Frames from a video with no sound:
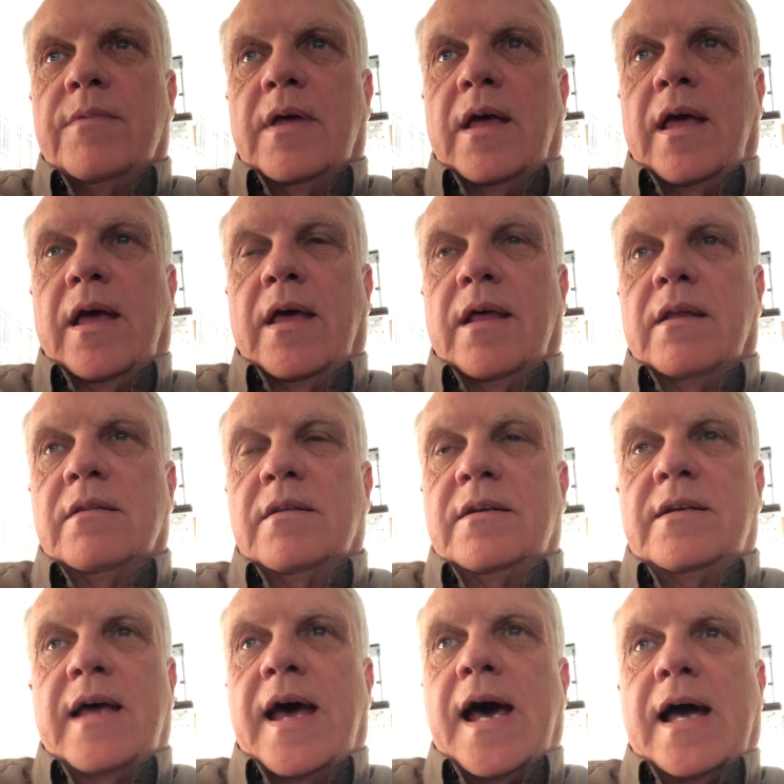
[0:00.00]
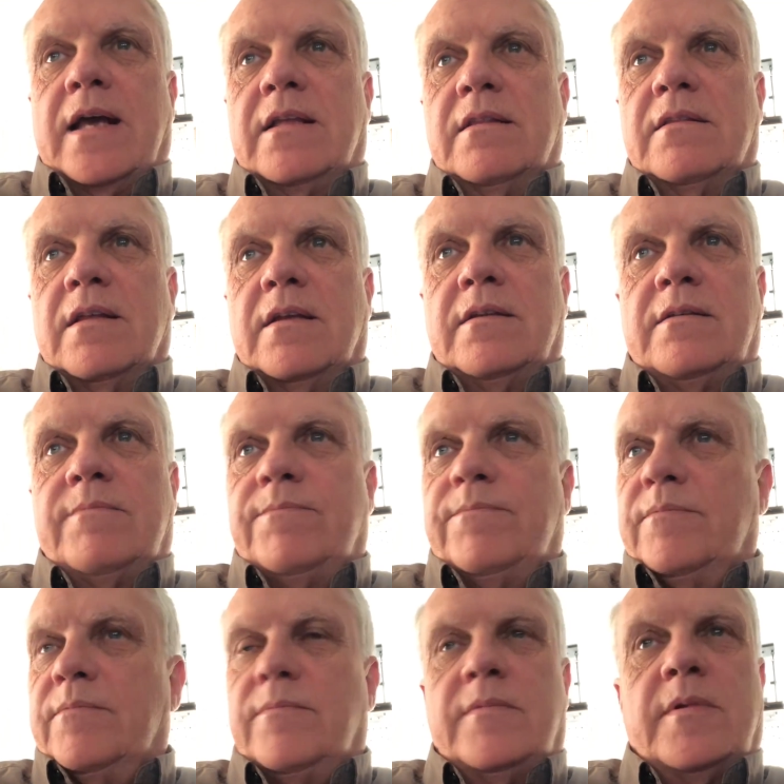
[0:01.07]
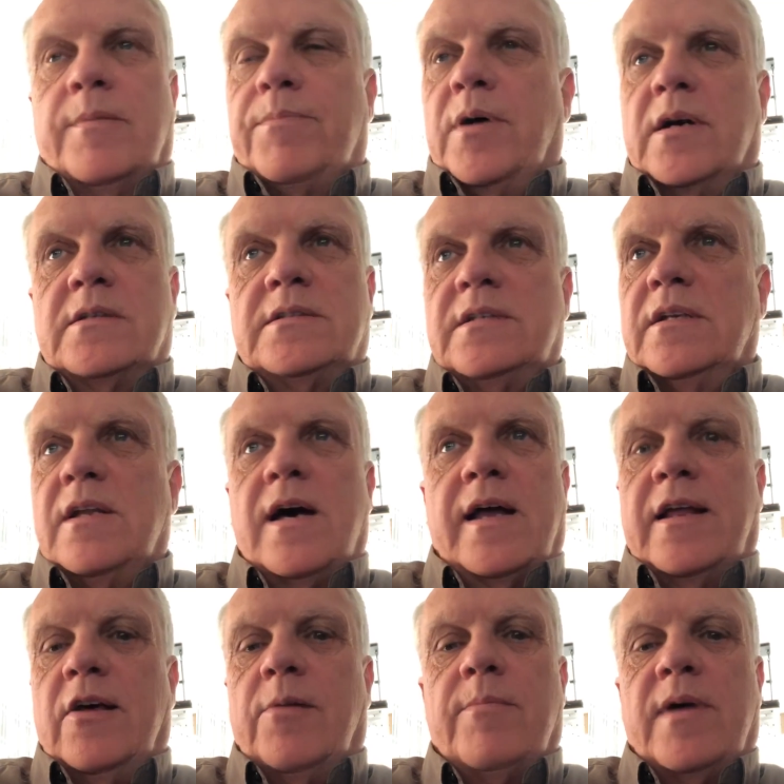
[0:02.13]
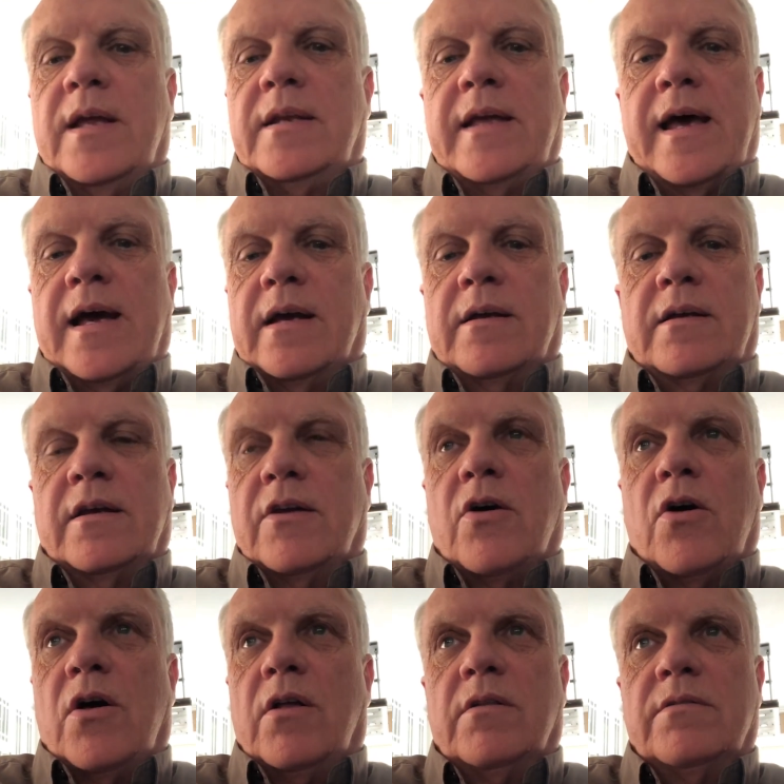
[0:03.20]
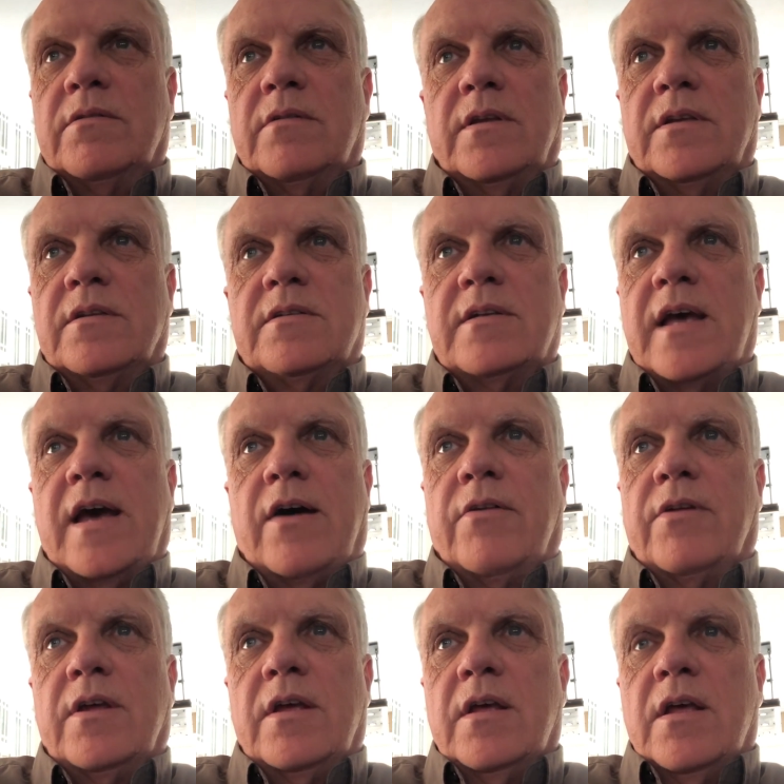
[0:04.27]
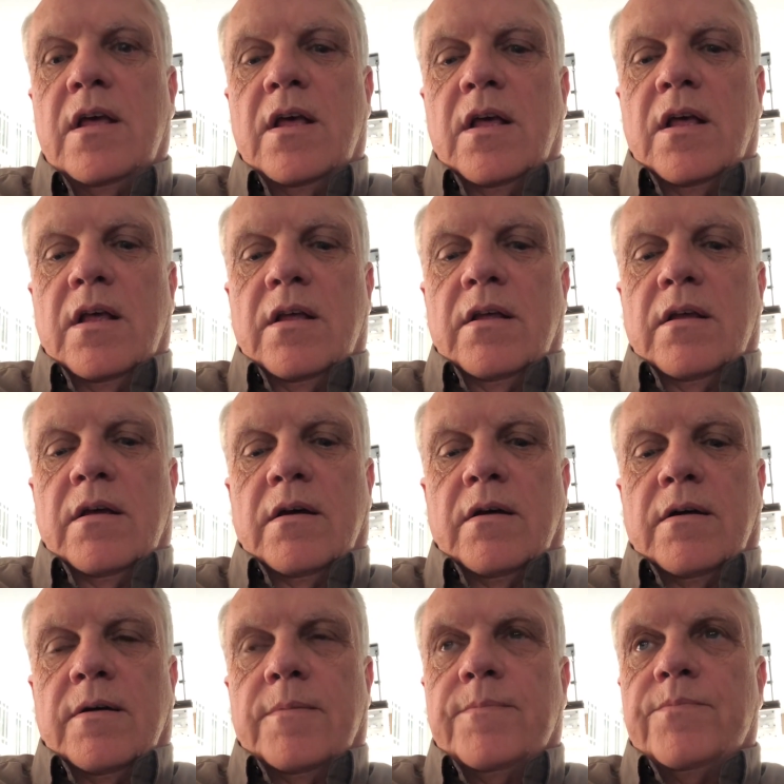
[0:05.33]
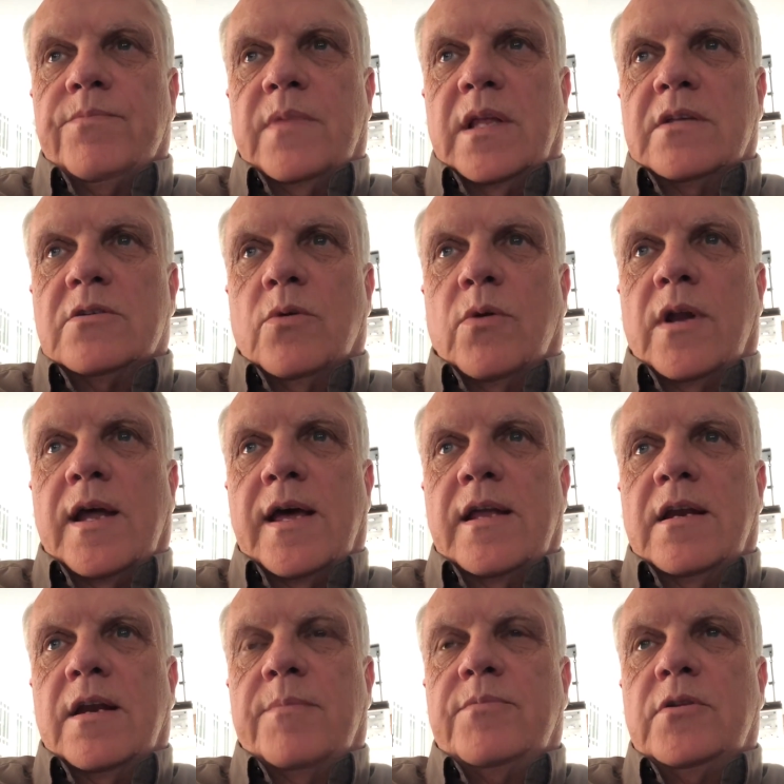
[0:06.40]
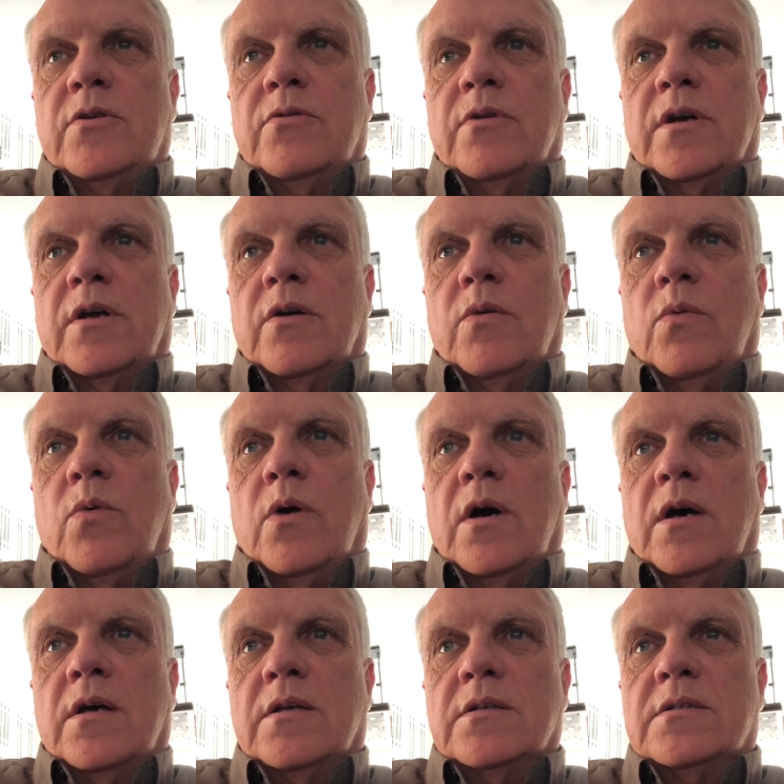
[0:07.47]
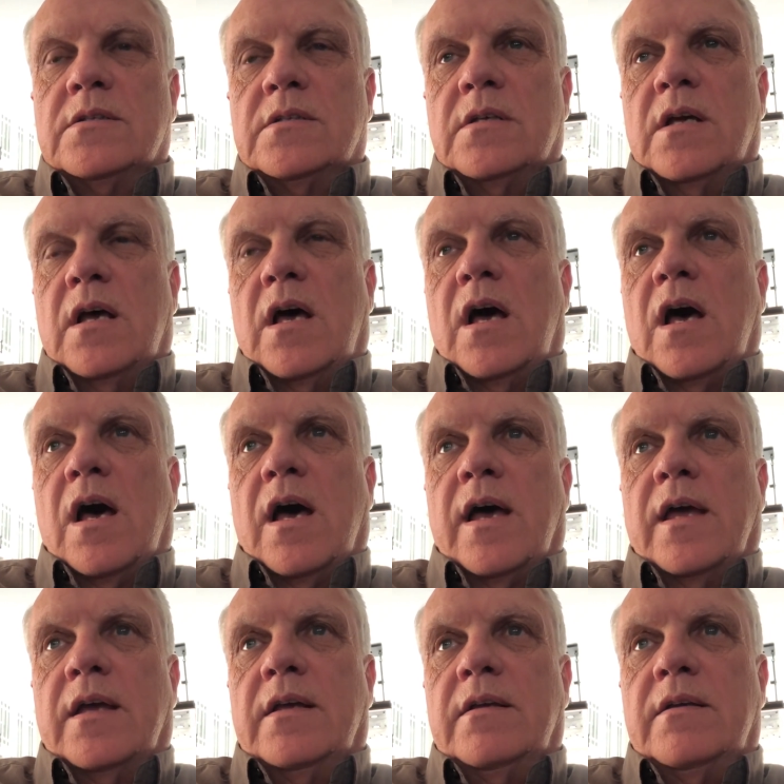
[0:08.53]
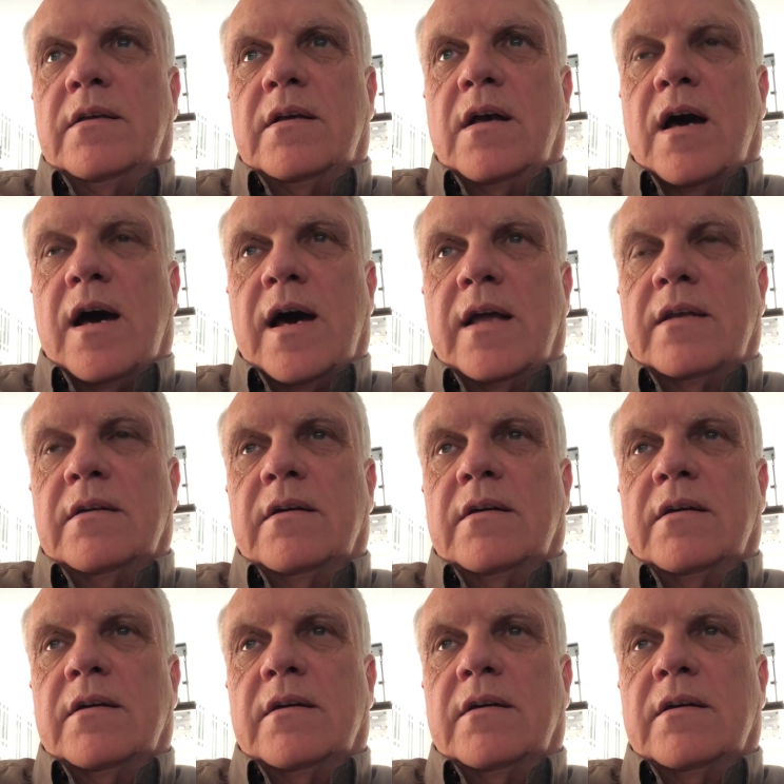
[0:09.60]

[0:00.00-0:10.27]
And the DAC, the pucks did not help my DAC at all in sound. Um, so what I ended up doing was I got